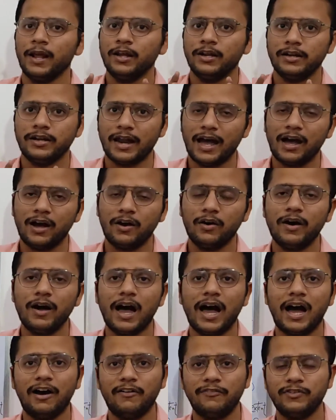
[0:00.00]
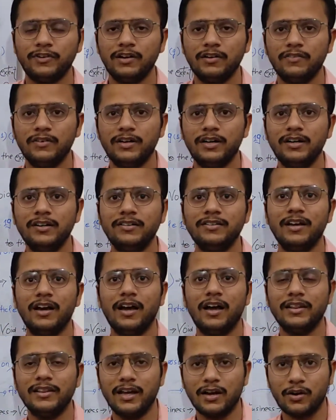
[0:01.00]
Now afterwards,
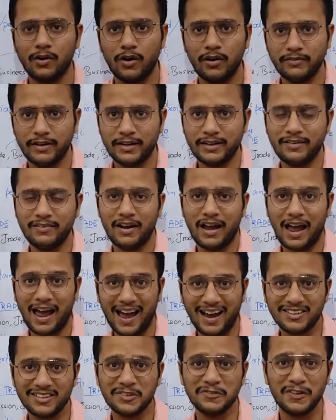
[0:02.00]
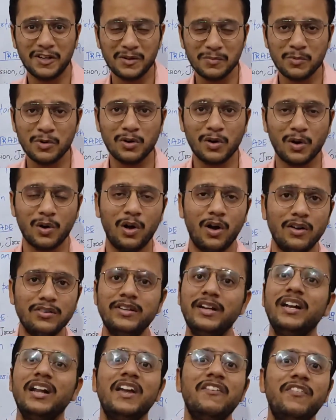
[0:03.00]
the contract has one more clause
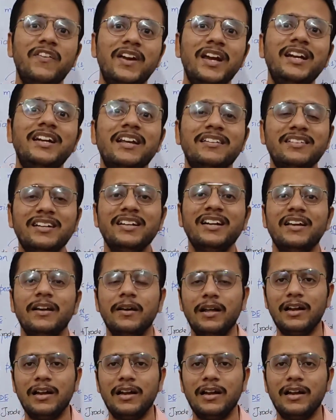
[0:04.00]
that if he doesn't